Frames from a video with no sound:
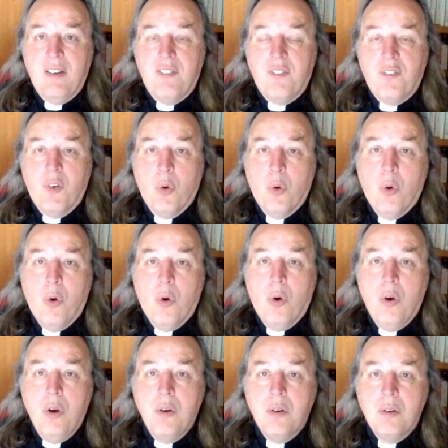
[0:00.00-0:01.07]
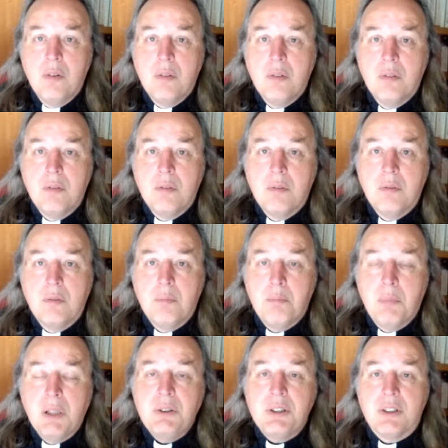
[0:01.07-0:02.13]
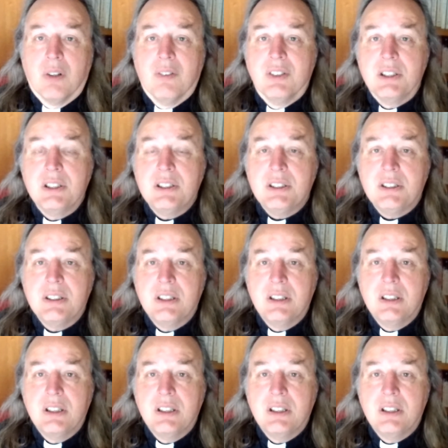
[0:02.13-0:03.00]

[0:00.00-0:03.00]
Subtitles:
For most of us,